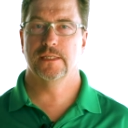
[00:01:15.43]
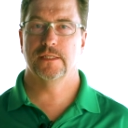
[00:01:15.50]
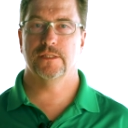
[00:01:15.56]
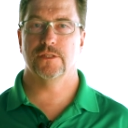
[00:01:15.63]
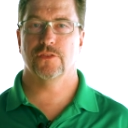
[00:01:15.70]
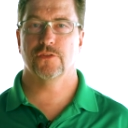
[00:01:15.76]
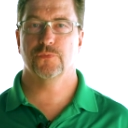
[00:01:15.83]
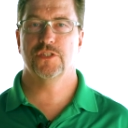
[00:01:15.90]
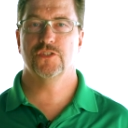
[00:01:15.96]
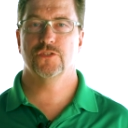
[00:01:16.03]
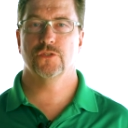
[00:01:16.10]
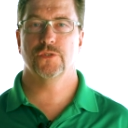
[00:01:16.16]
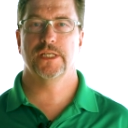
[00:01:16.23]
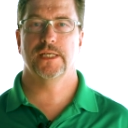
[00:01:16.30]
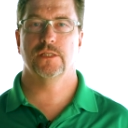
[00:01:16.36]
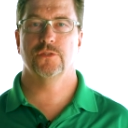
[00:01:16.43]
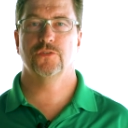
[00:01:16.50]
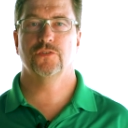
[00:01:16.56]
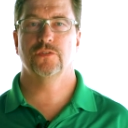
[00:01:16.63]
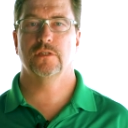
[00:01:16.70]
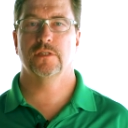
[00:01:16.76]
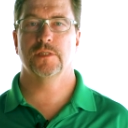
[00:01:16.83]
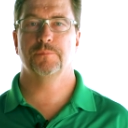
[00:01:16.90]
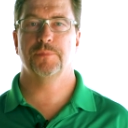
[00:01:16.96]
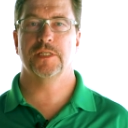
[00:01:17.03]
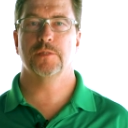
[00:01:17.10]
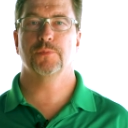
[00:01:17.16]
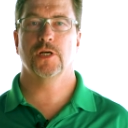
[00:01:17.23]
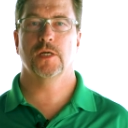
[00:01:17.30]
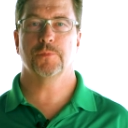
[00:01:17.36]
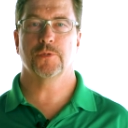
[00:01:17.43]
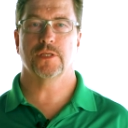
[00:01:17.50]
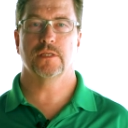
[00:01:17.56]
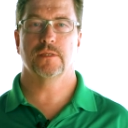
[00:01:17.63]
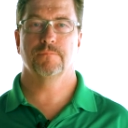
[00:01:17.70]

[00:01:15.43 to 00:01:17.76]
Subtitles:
in a 3-story house on a big property.